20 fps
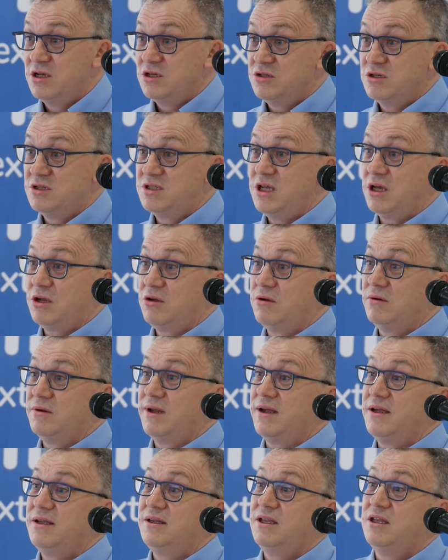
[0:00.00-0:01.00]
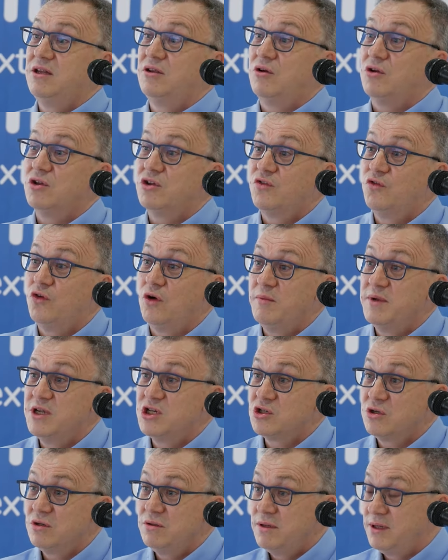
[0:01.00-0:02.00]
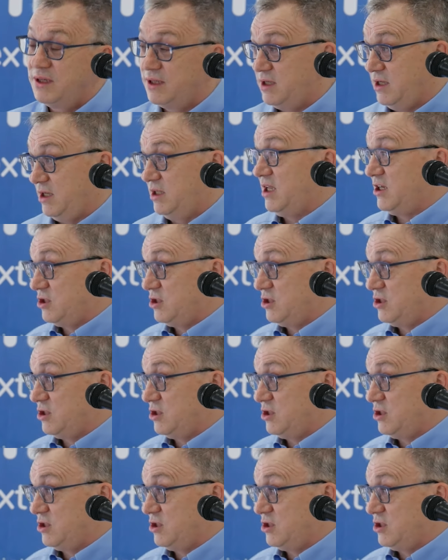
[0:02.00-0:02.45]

the circularity transformation. It, it